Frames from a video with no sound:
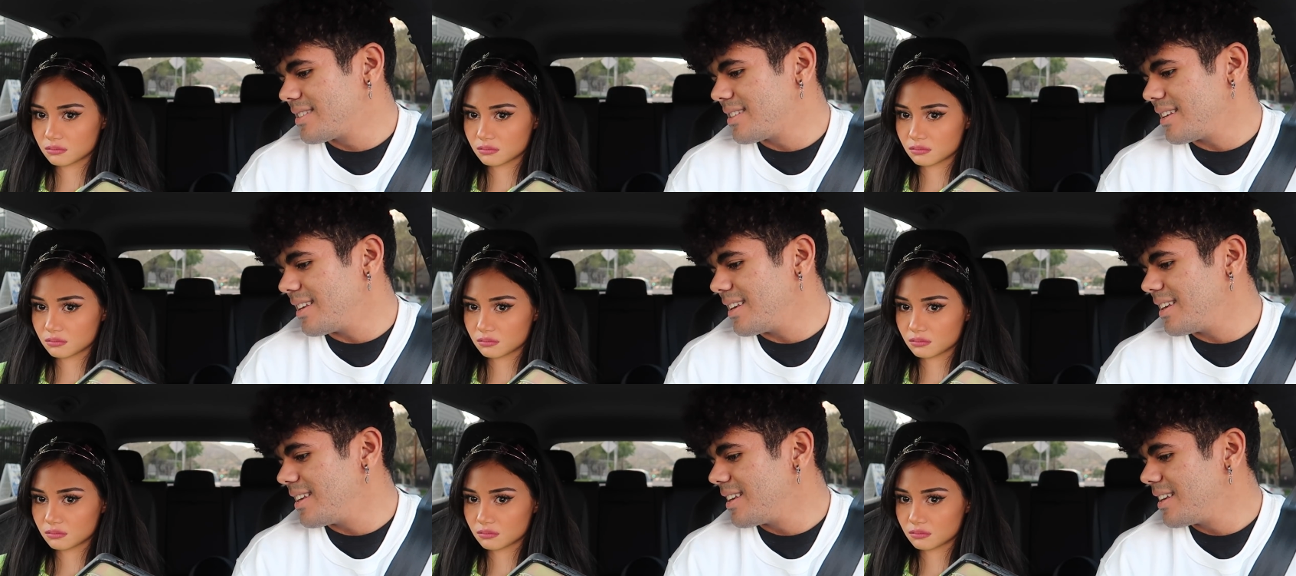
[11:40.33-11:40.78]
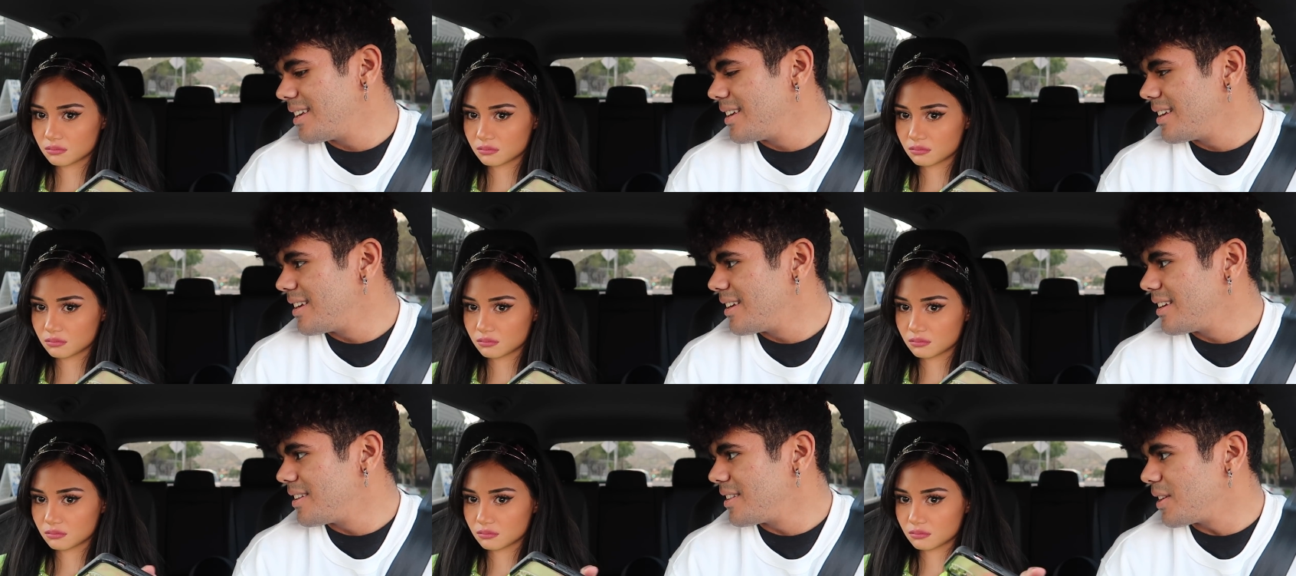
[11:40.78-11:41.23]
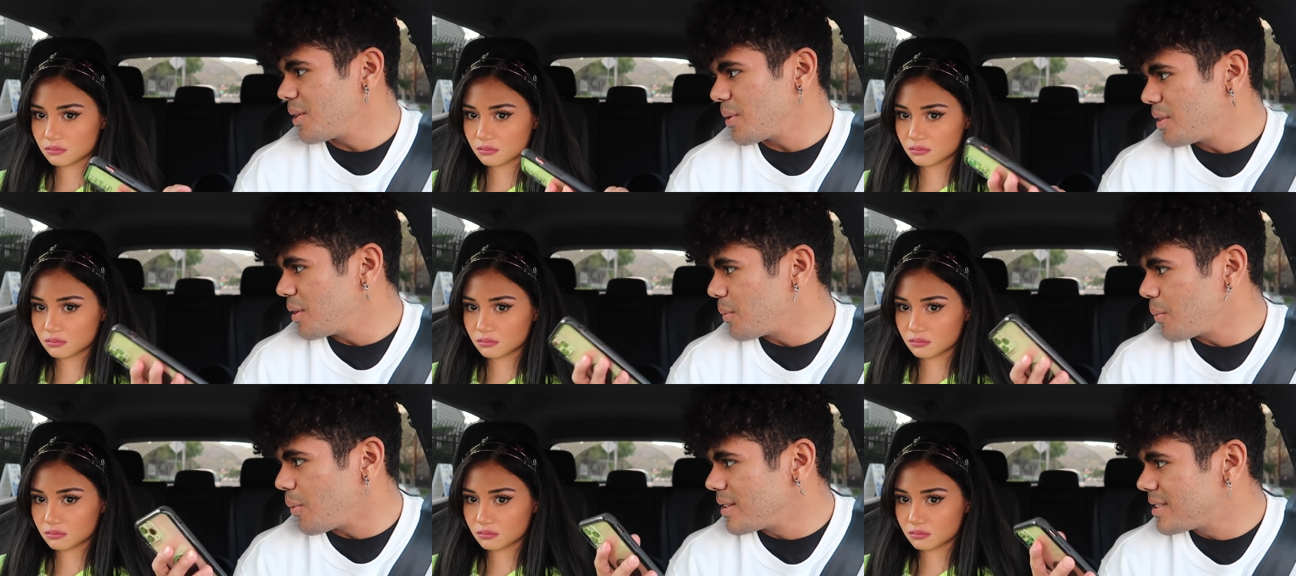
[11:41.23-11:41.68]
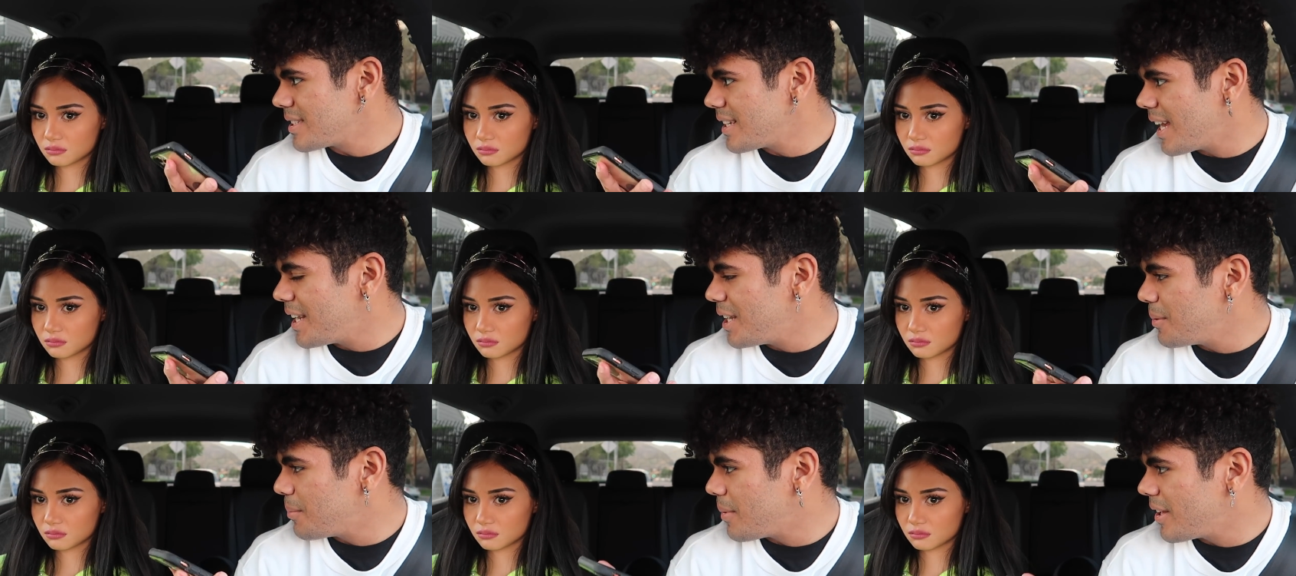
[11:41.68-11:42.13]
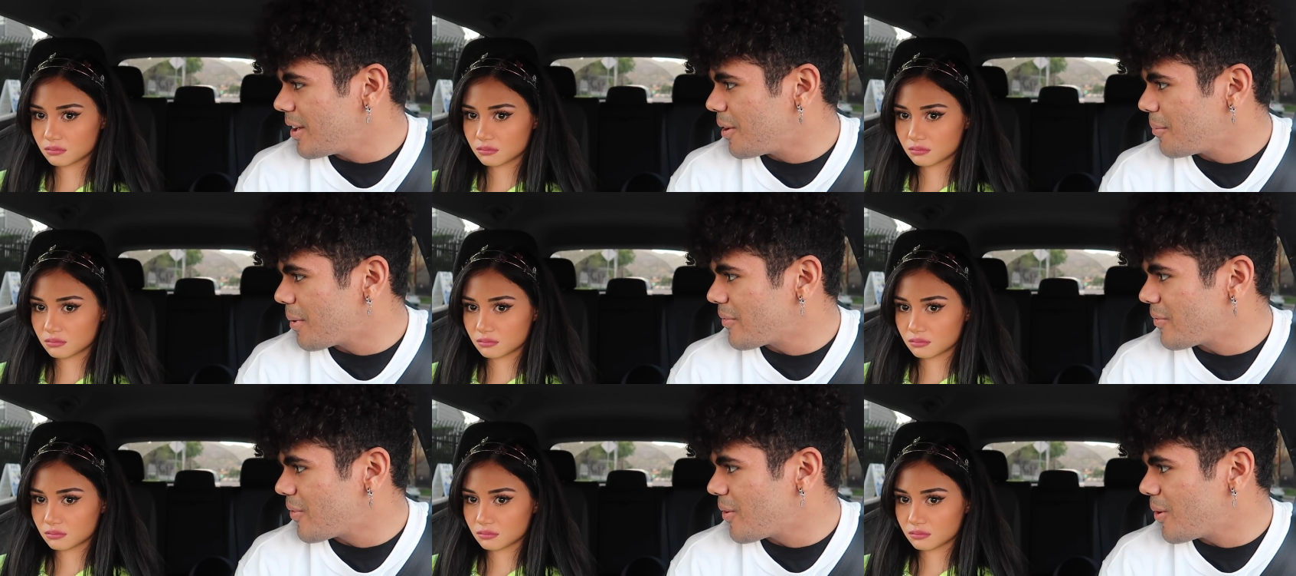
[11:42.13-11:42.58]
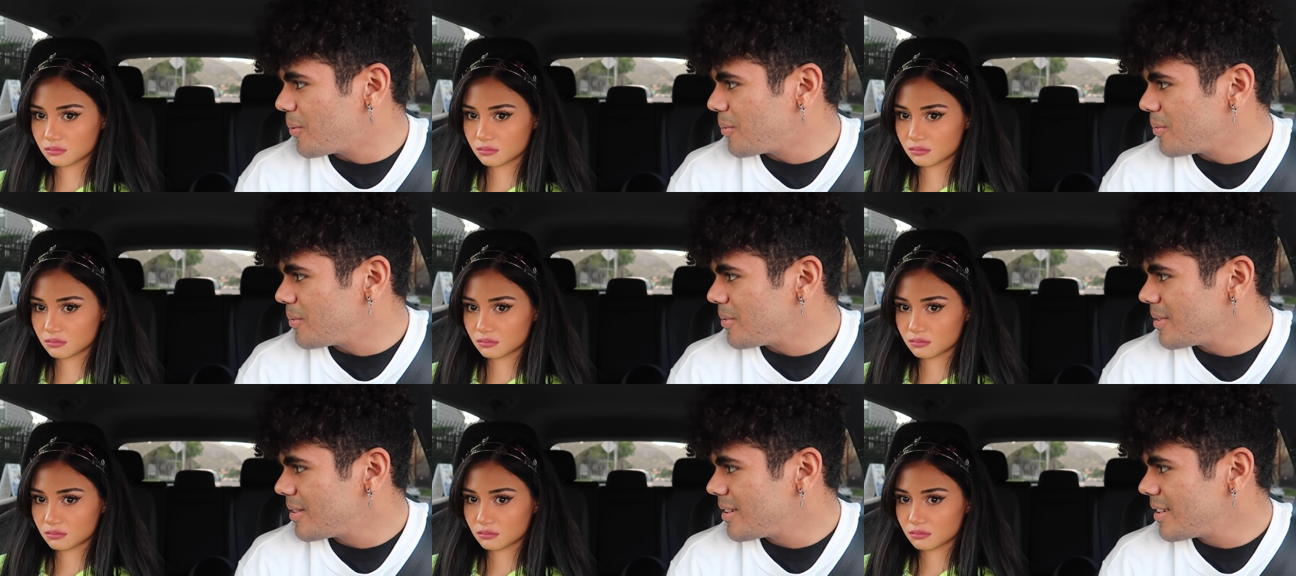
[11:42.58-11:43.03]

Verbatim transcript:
Speaker 1: See? There, there wasn't anybody on my phone.